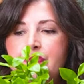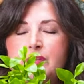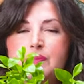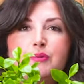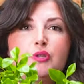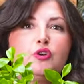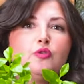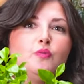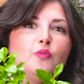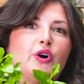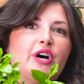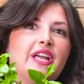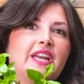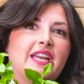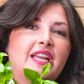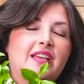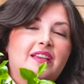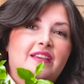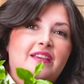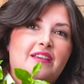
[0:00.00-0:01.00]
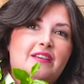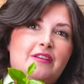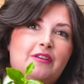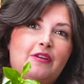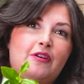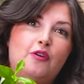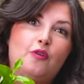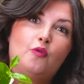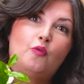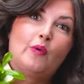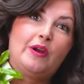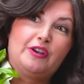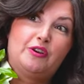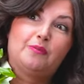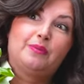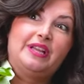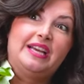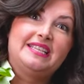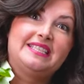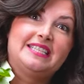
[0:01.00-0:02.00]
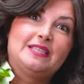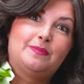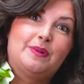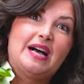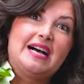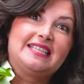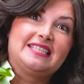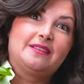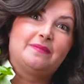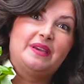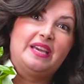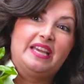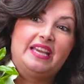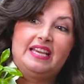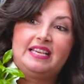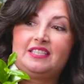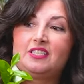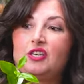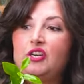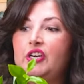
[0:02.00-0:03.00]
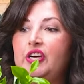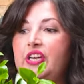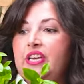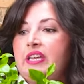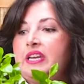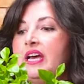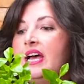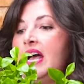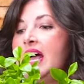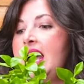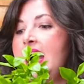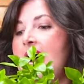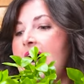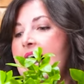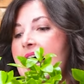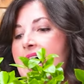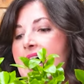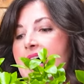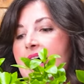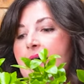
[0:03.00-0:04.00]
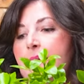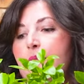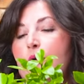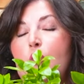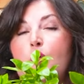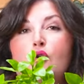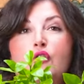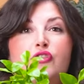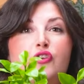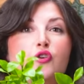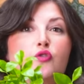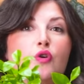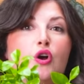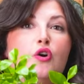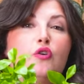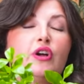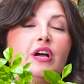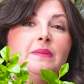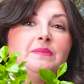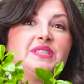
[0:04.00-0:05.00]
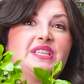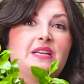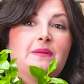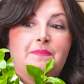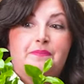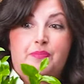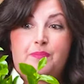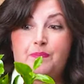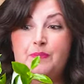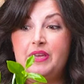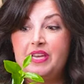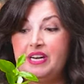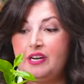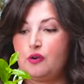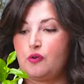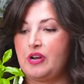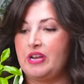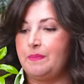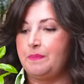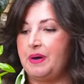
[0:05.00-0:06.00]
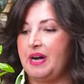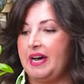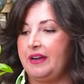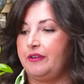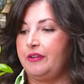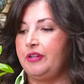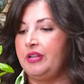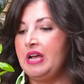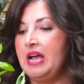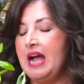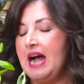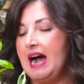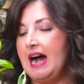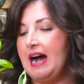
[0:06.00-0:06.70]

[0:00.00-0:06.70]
the bloom one when your plant is blossoming is good, um, or the grow comes in a in a green bottle.